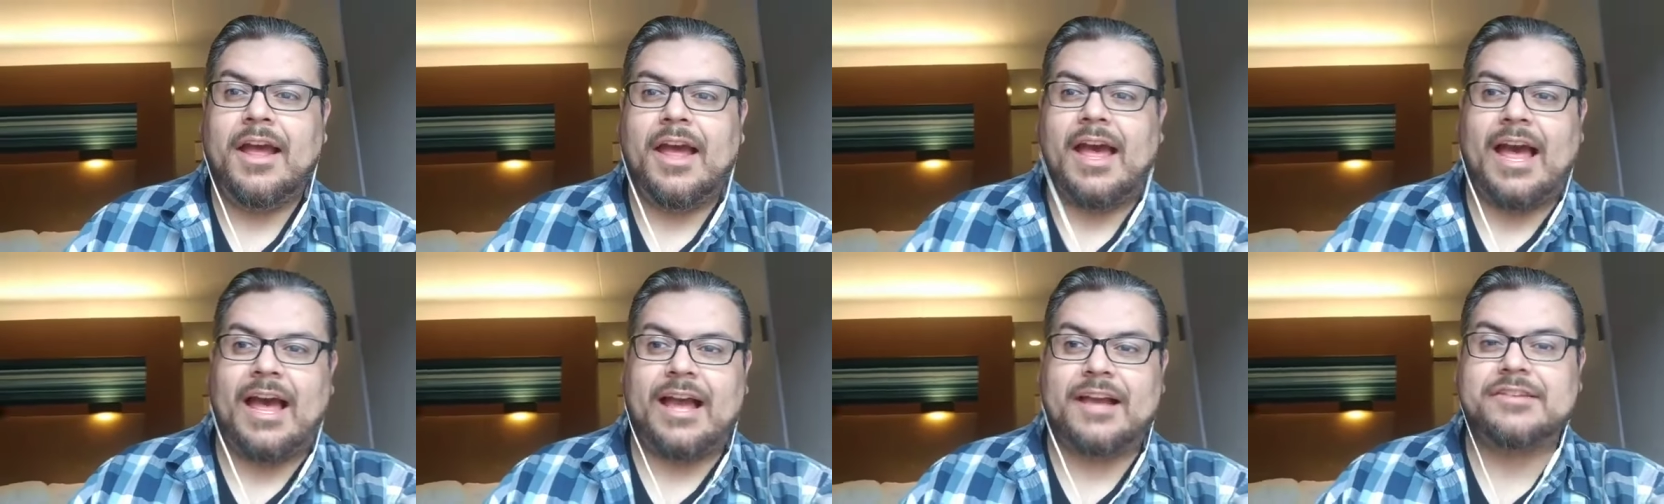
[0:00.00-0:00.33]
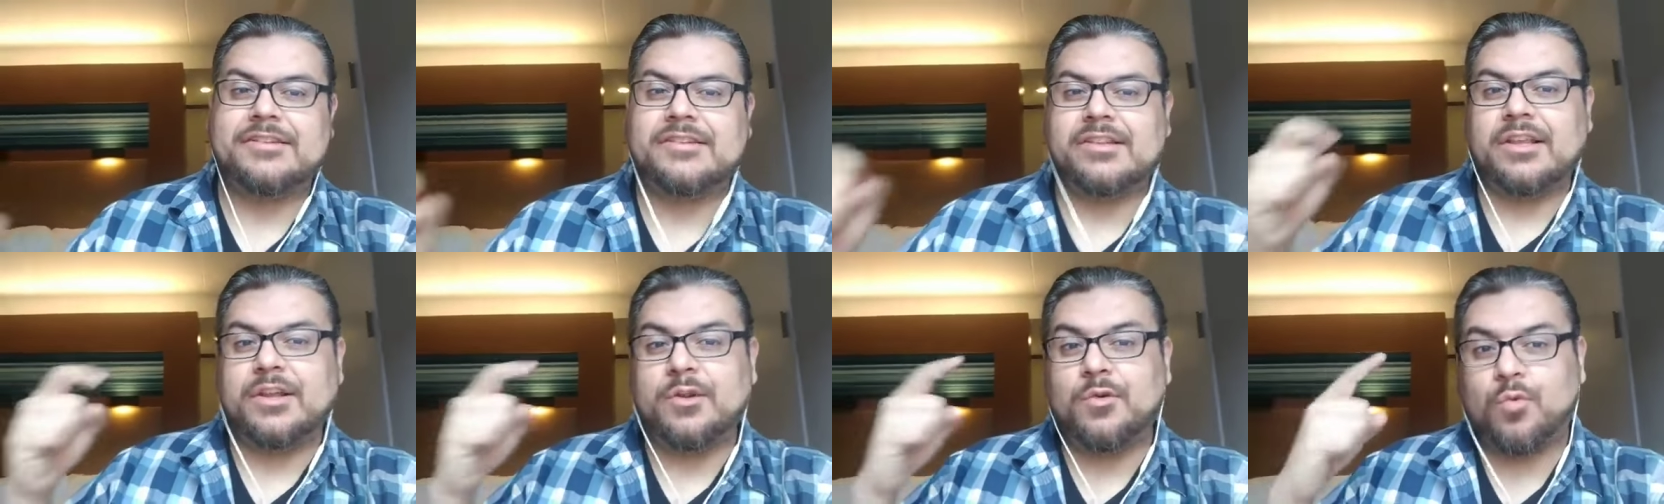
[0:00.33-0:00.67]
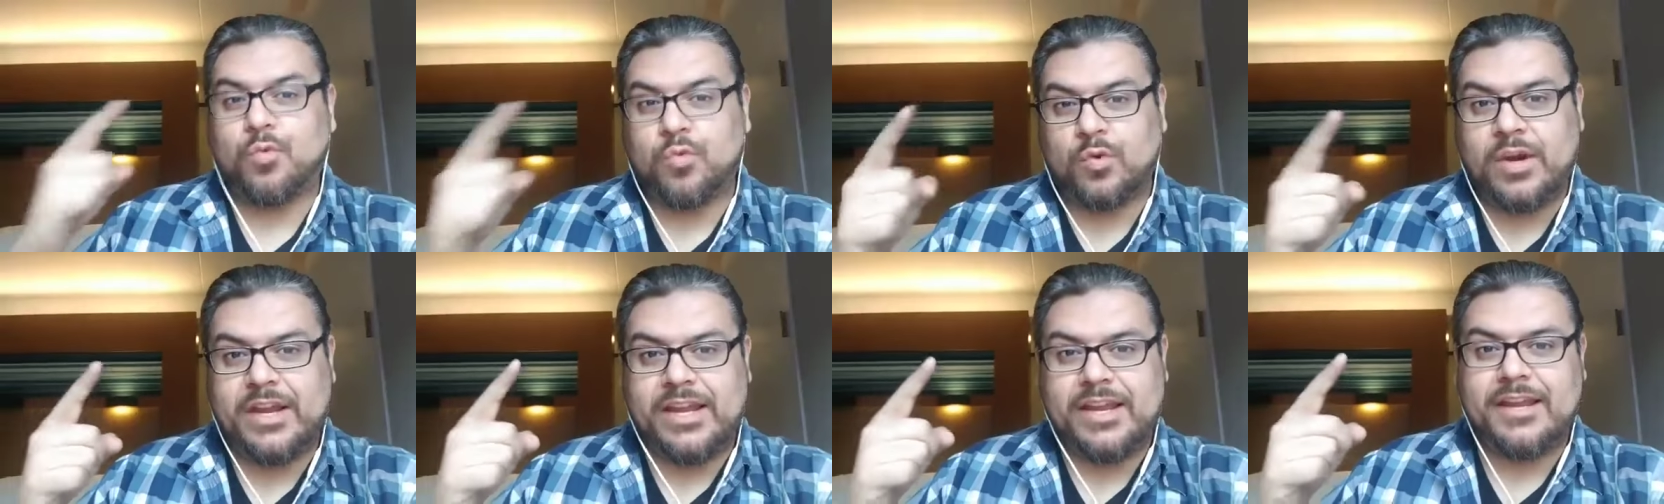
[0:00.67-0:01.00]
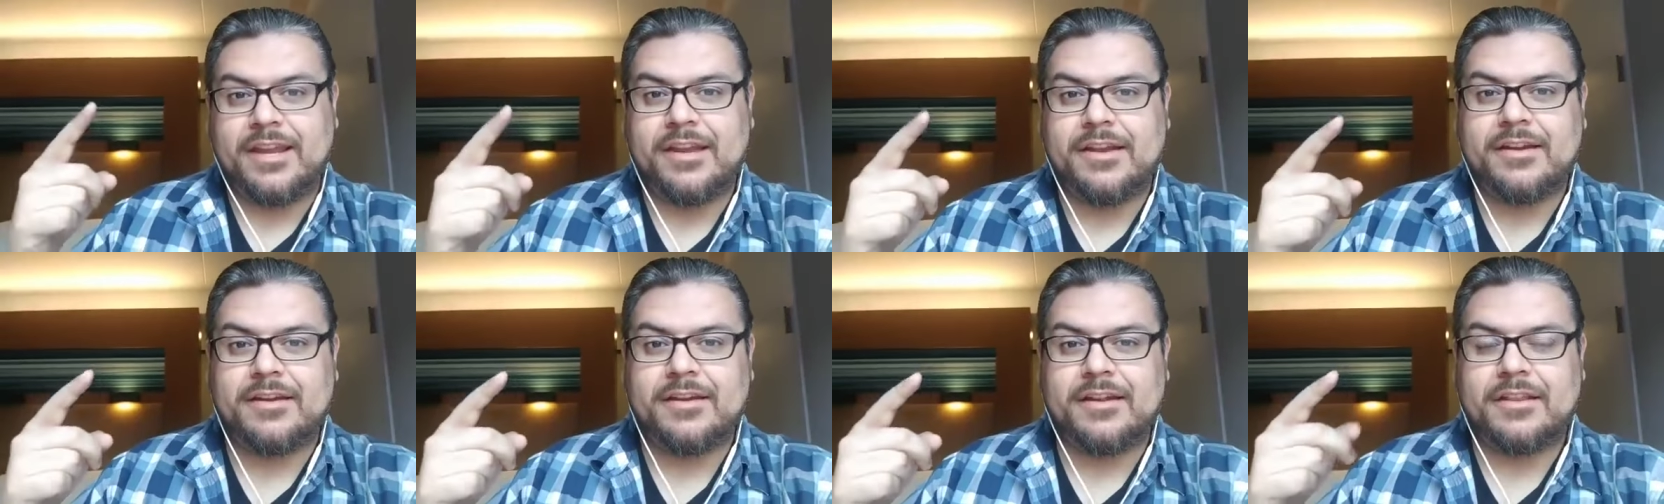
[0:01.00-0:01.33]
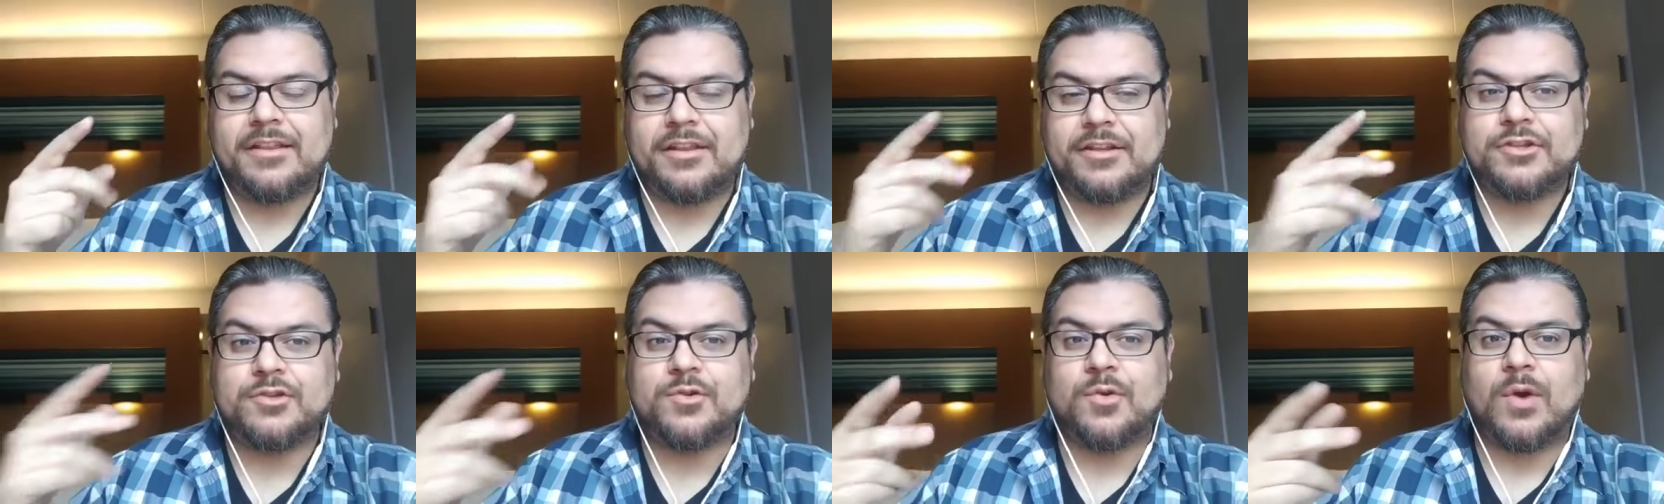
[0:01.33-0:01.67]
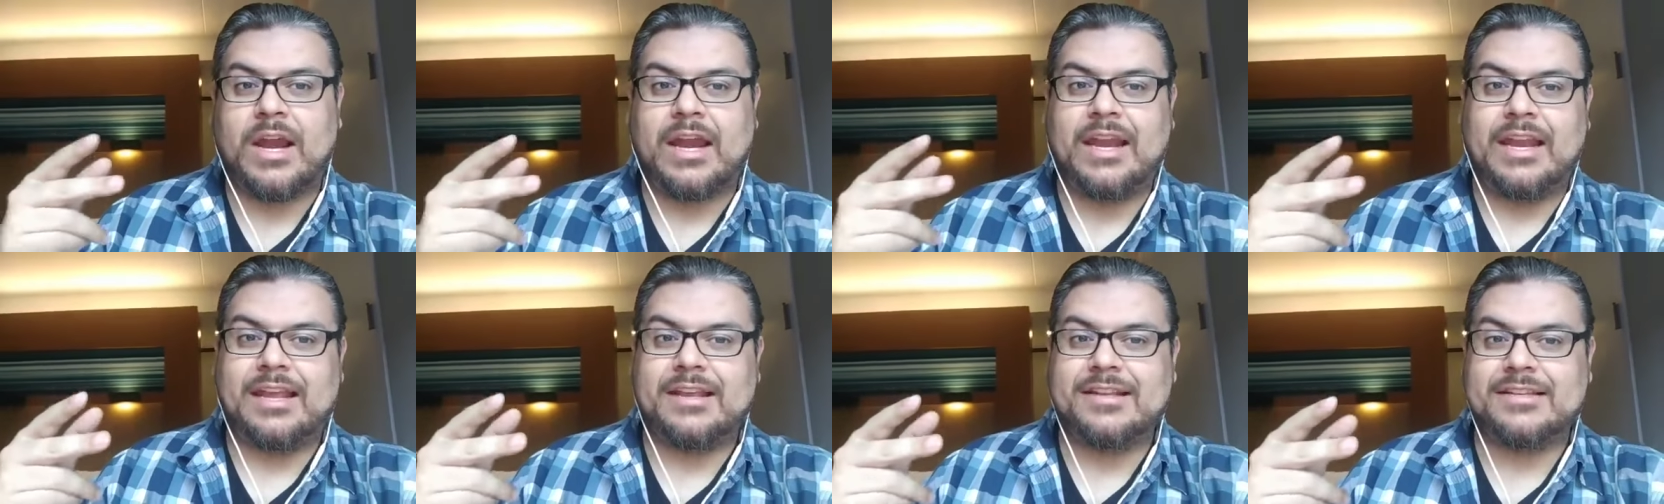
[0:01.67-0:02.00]
actually read the
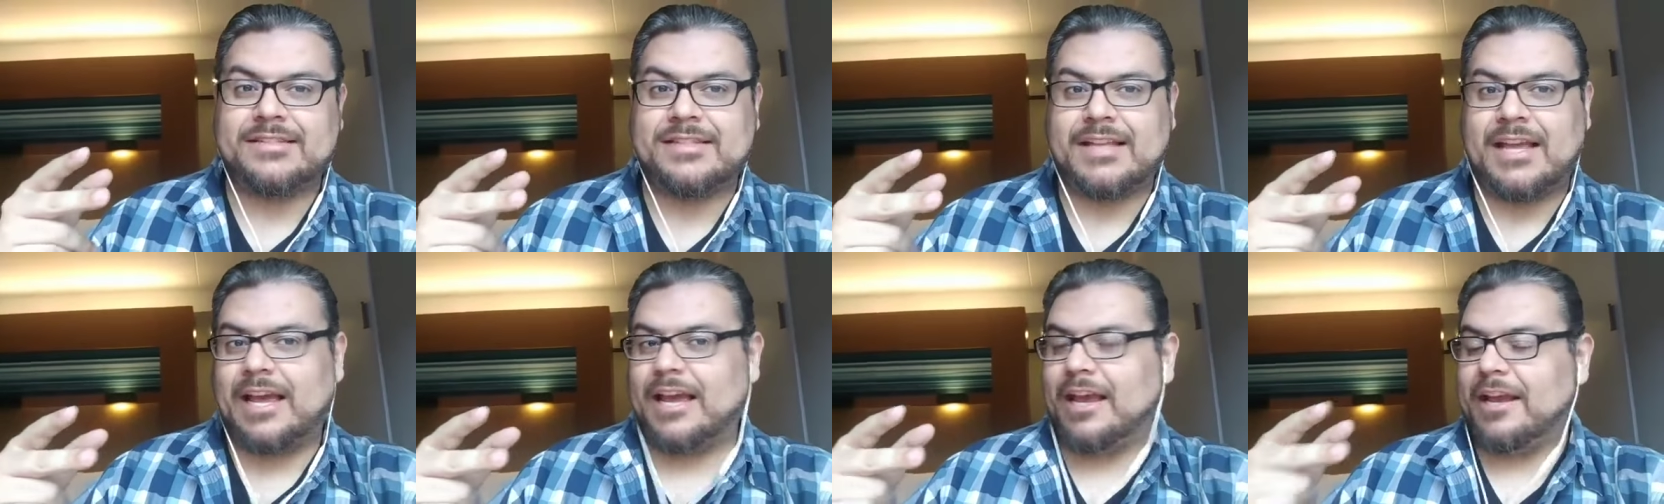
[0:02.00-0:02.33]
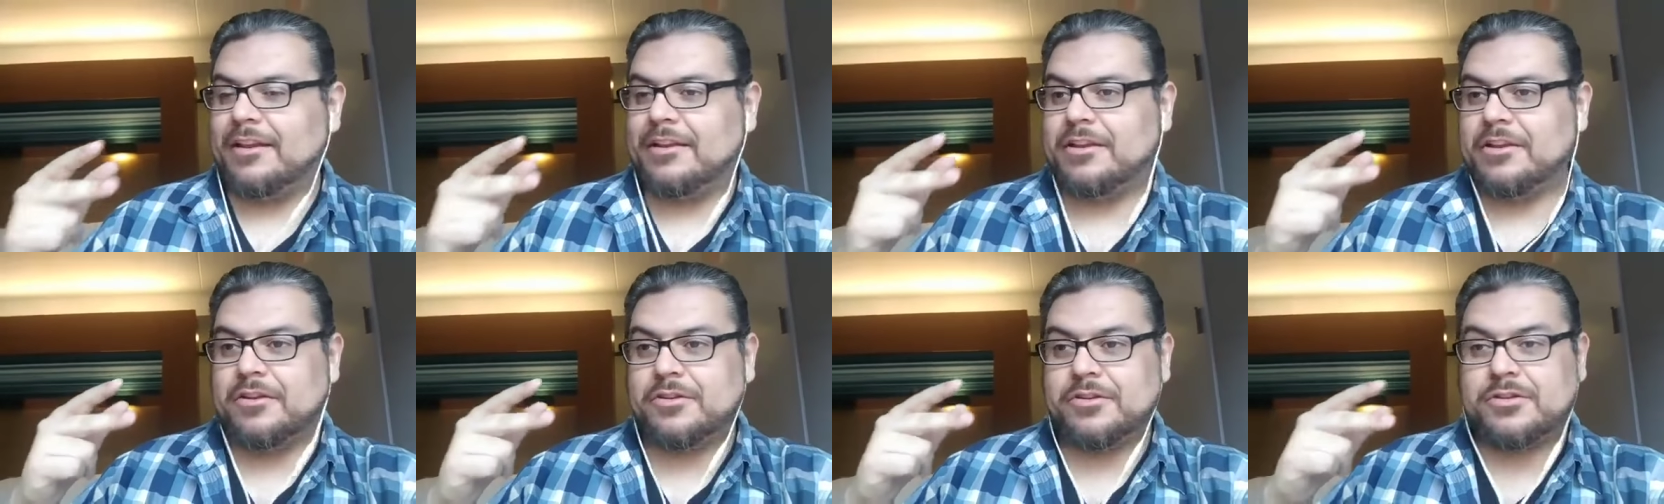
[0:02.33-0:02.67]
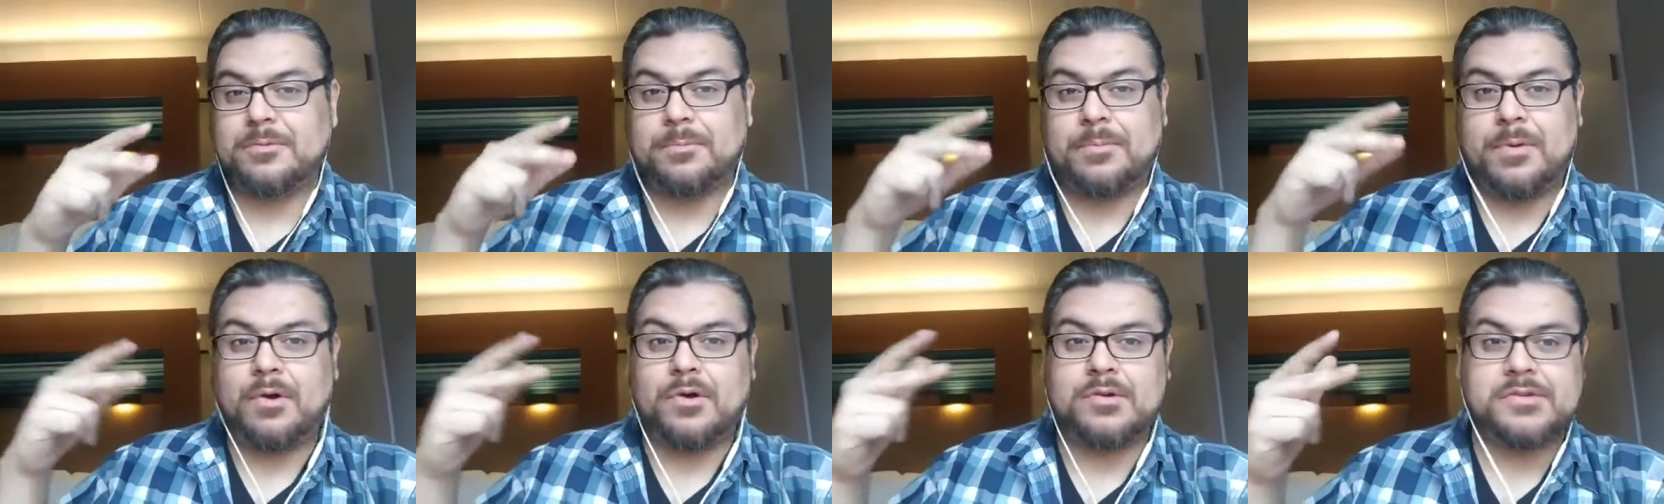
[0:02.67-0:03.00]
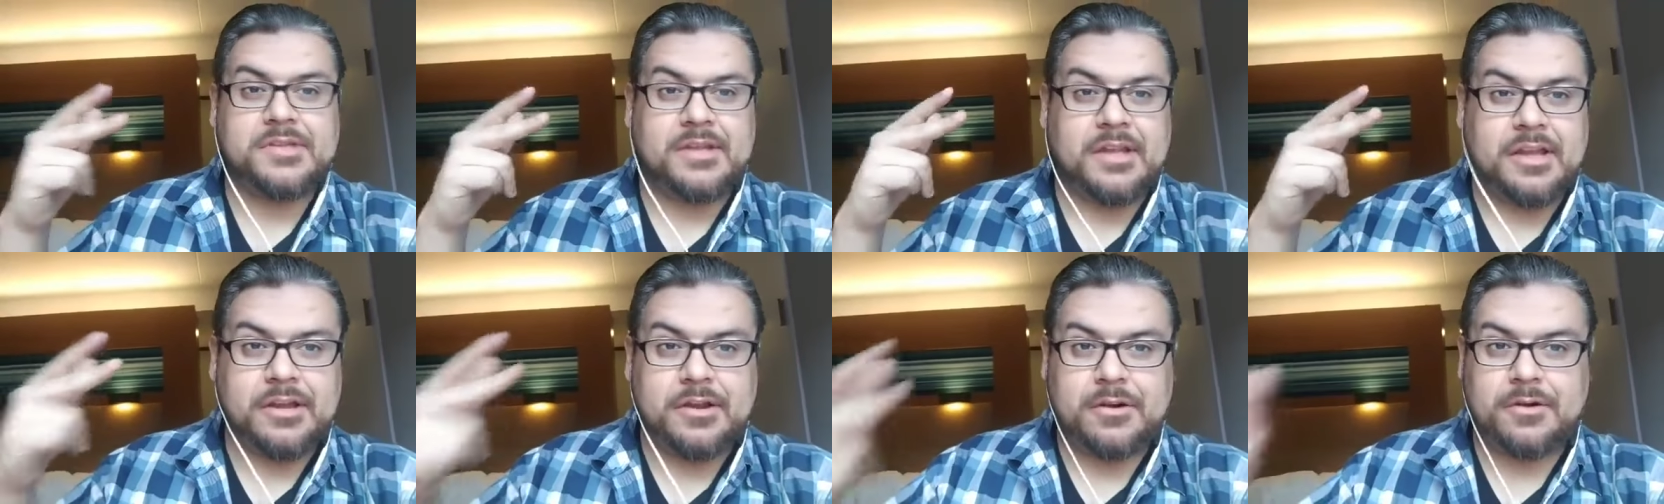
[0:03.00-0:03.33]
trainings that supposedly